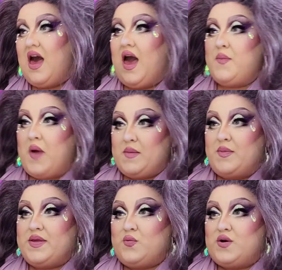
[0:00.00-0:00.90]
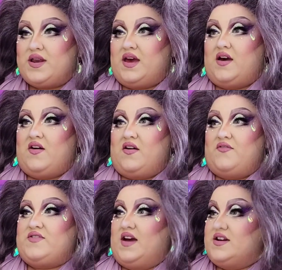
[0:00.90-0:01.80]
I probably would
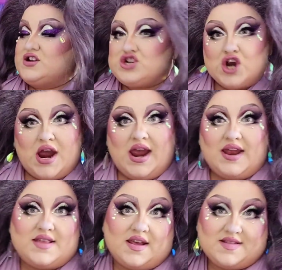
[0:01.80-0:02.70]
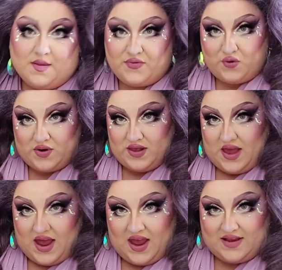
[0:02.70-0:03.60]
have done a train, like some sort of
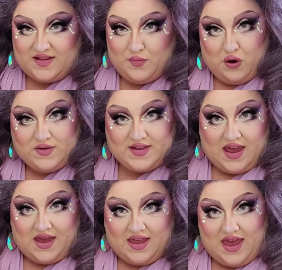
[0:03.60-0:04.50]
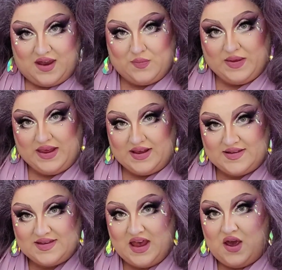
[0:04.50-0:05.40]
like smokestack
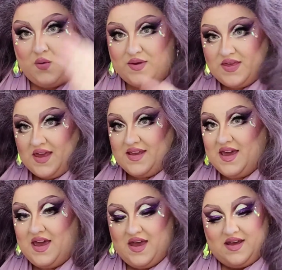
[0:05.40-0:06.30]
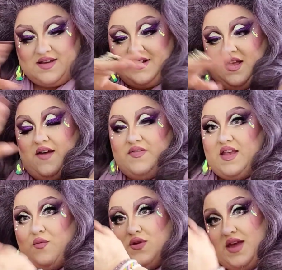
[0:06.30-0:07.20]
headpiece with like gloves
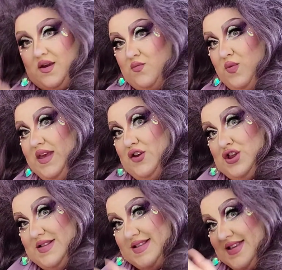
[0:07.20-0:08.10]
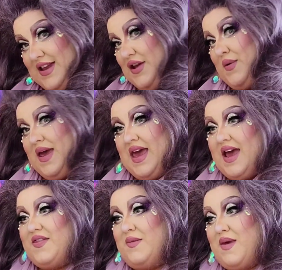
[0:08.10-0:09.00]
that were like wheels, and
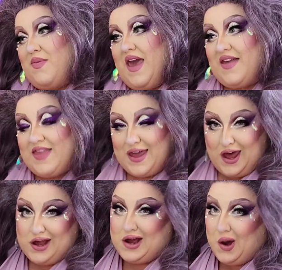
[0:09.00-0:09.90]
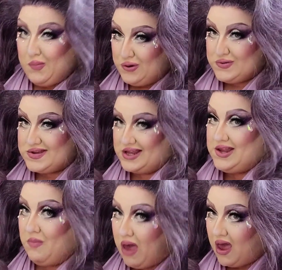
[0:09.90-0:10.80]
then maybe had like a caboose
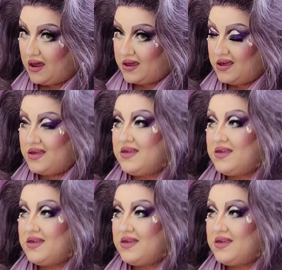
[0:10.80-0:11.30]
in the back.